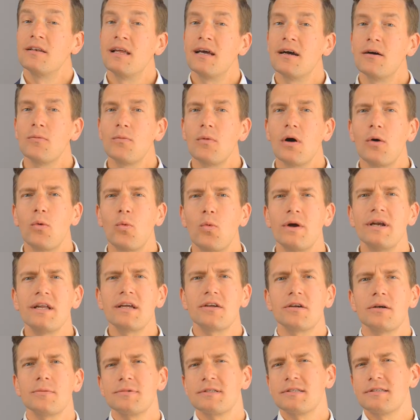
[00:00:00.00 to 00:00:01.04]
Now, when
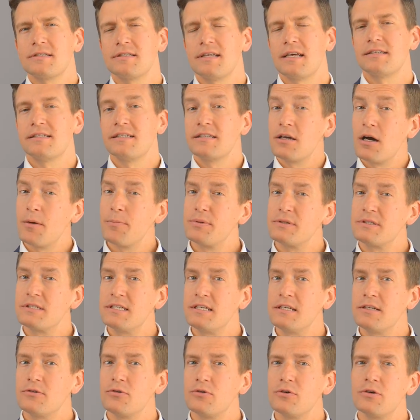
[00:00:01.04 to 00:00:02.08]
it comes to setting up a
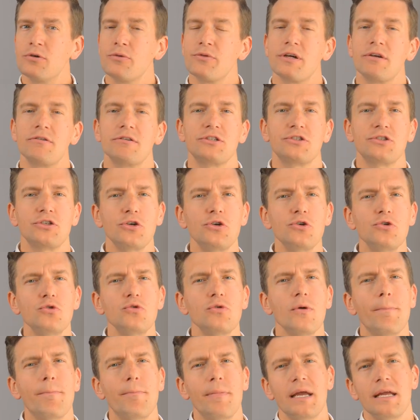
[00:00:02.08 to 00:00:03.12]
T-coil, there are
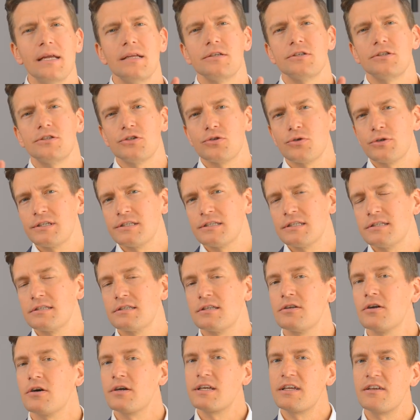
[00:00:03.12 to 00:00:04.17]
two main choices
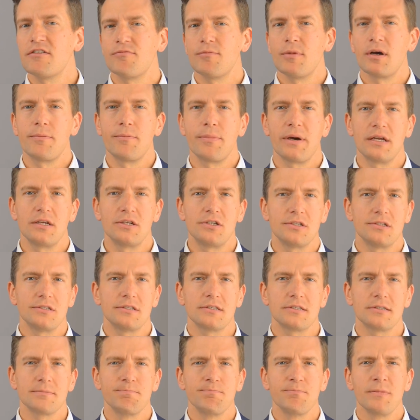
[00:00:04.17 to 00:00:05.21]
that I give my
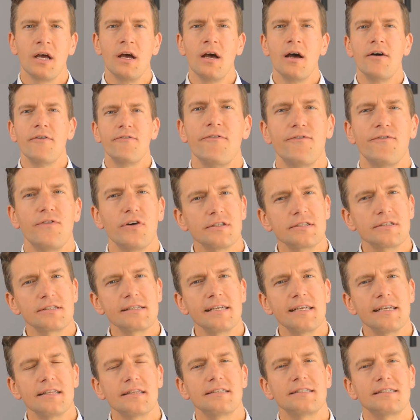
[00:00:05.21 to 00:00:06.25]
patients.
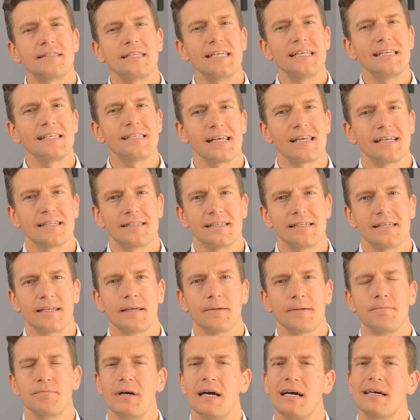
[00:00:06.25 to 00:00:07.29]
Firstly, the T setting.
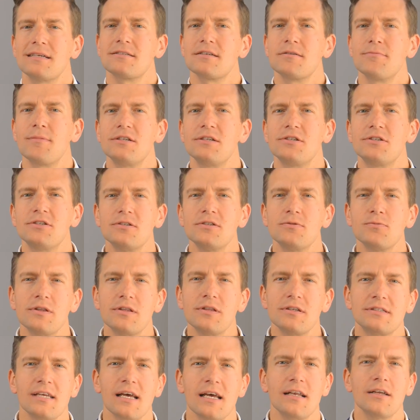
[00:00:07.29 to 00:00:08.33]
As I mentioned, when the
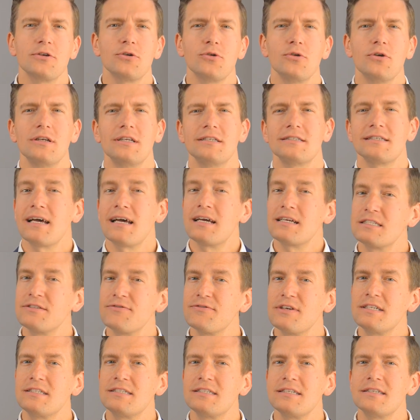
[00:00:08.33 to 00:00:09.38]
Telecoil is
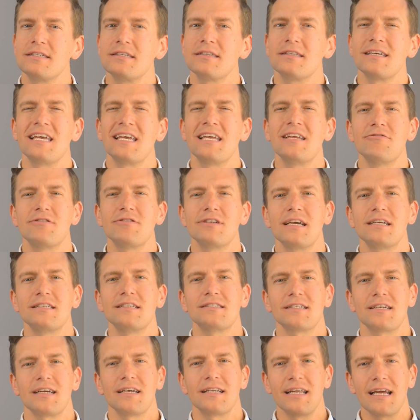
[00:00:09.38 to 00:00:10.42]
activated, the hearing aids
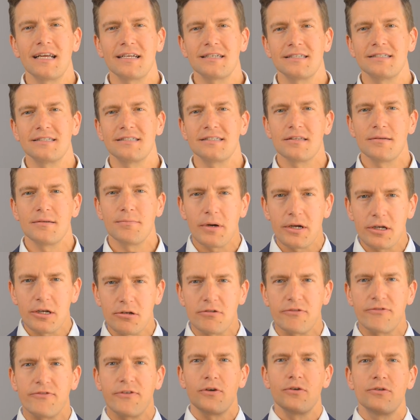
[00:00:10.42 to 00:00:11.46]
are connected to the
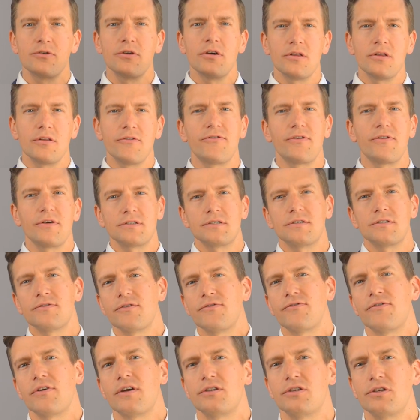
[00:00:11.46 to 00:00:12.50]
microphone at the front of the
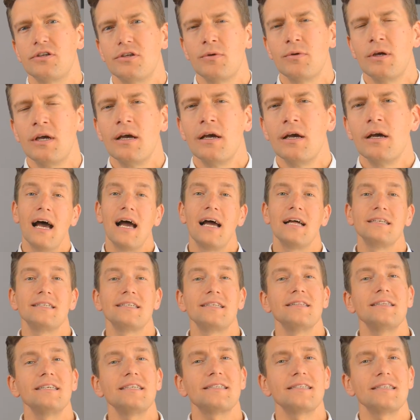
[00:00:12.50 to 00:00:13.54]
venue. And
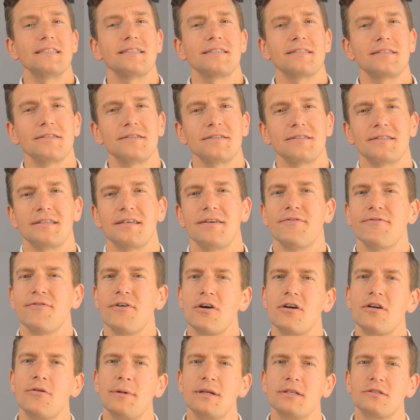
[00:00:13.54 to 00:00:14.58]
in this instance, the
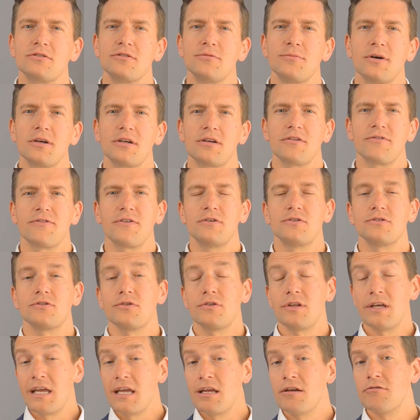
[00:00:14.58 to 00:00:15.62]
environmental microphones
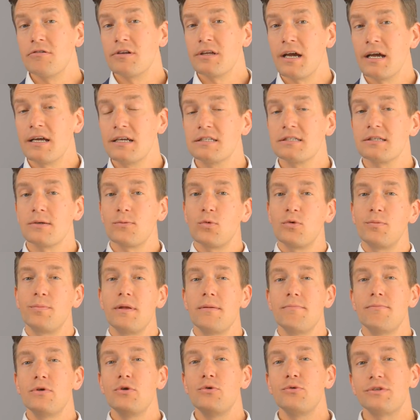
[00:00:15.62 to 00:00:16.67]
on the hearing aids would be
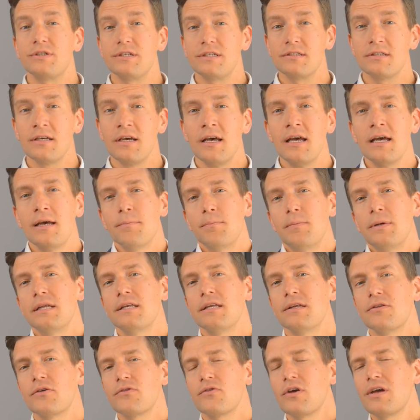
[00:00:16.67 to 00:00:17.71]
muted,
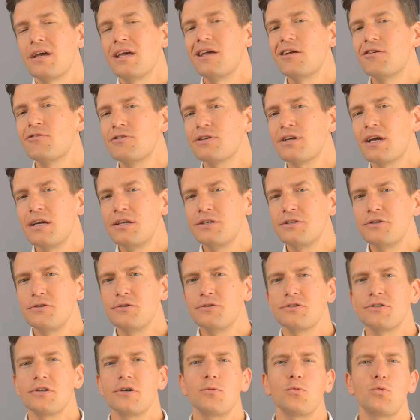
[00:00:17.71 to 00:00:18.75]
meaning that the hearing aid
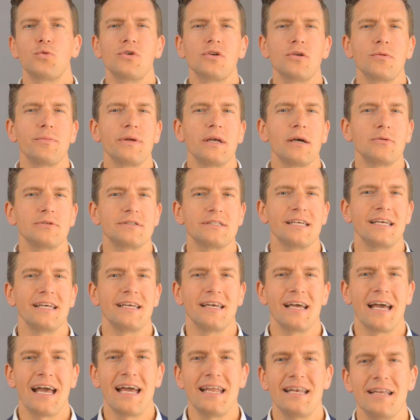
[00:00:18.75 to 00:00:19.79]
user wouldn't be able to
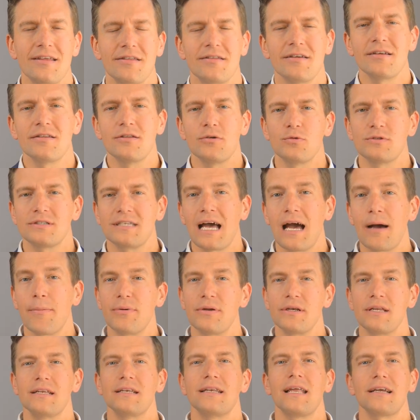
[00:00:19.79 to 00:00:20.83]
hear anything that was
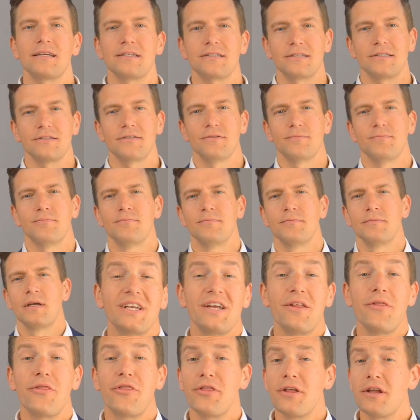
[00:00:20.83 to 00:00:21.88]
happening next to them.
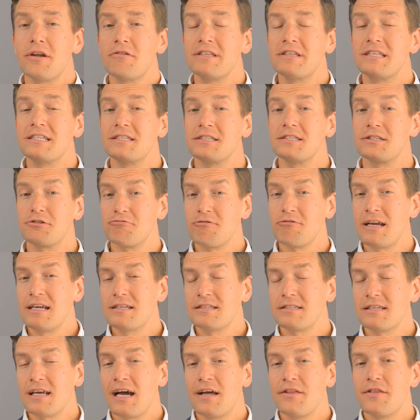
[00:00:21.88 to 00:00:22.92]
In theory, this is
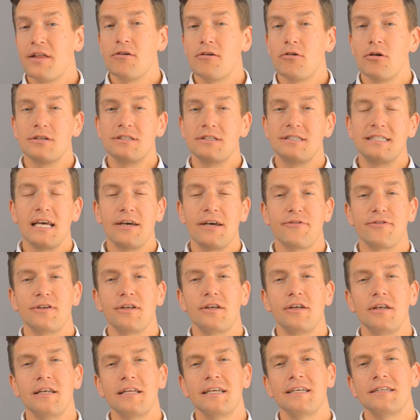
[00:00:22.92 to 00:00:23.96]
great, and there are
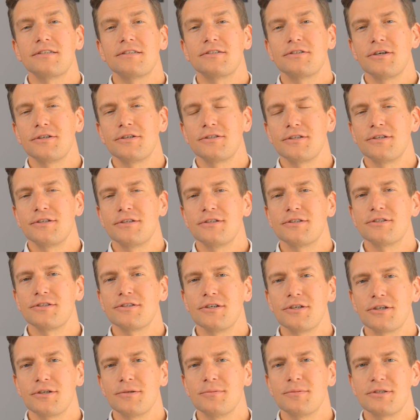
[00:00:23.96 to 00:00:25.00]
definitely certain
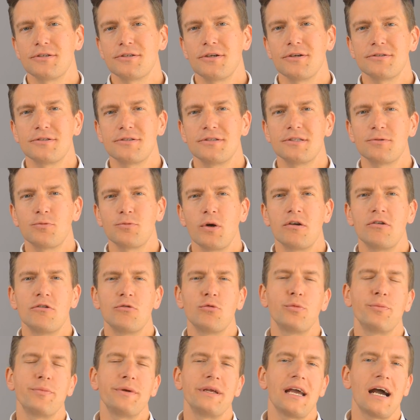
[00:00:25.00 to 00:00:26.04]
circumstances where it
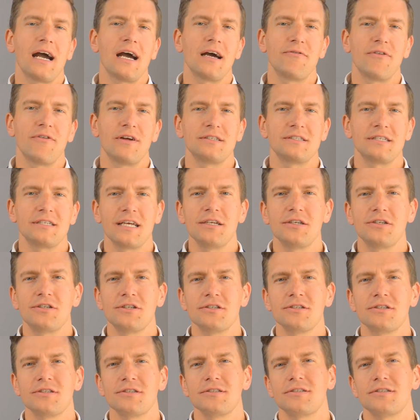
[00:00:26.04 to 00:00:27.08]
would be
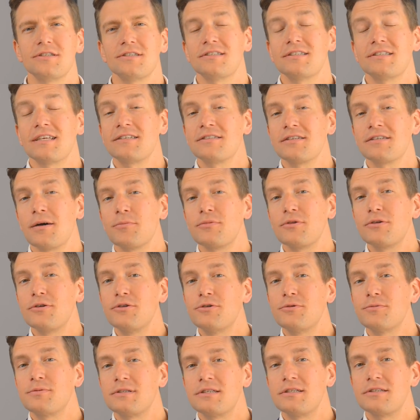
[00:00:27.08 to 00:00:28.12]
advantageous to set up the
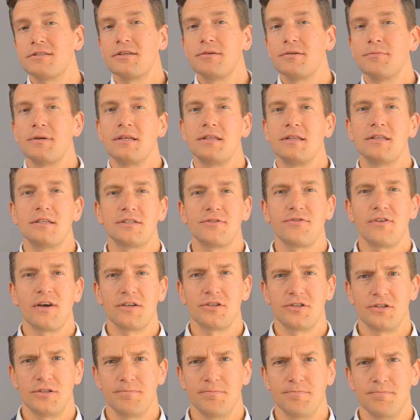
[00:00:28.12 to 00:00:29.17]
loop system in this
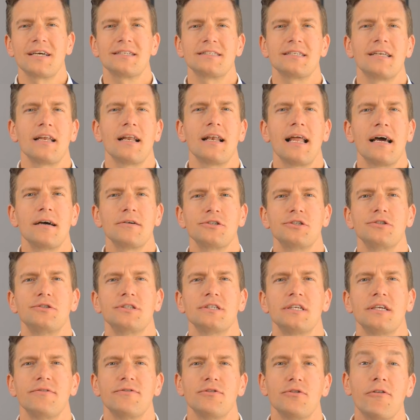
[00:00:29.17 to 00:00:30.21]
fashion, as it allows you to
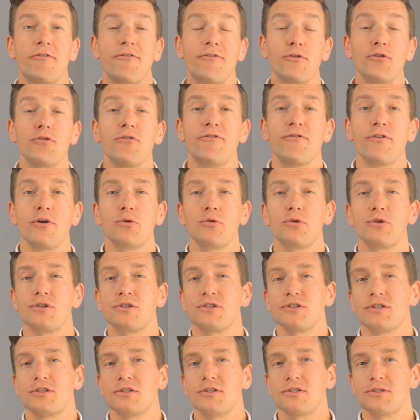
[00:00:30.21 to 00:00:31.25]
give your full focus
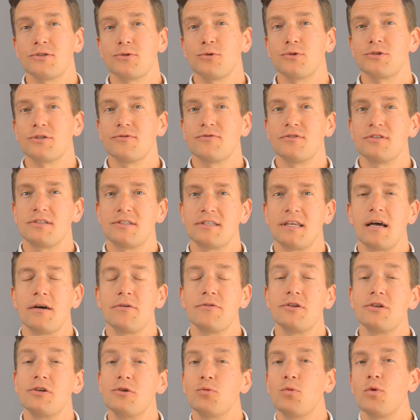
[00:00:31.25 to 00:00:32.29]
to the source of the
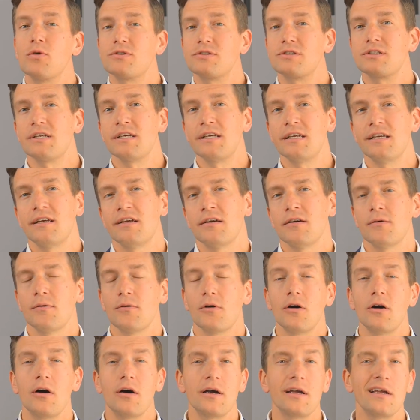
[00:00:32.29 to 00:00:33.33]
sound that you want to hear,
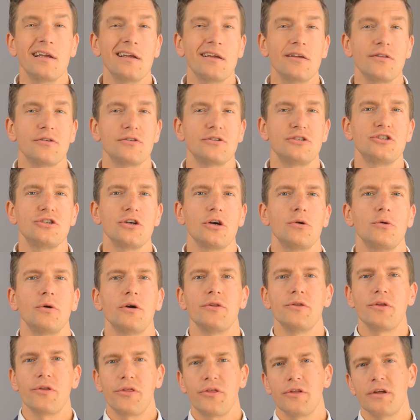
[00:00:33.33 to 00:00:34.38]
i.e. the show
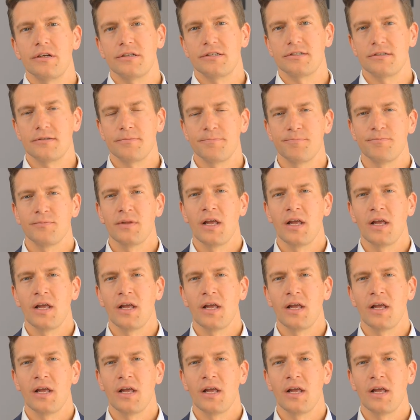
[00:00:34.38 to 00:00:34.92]
at the theatre.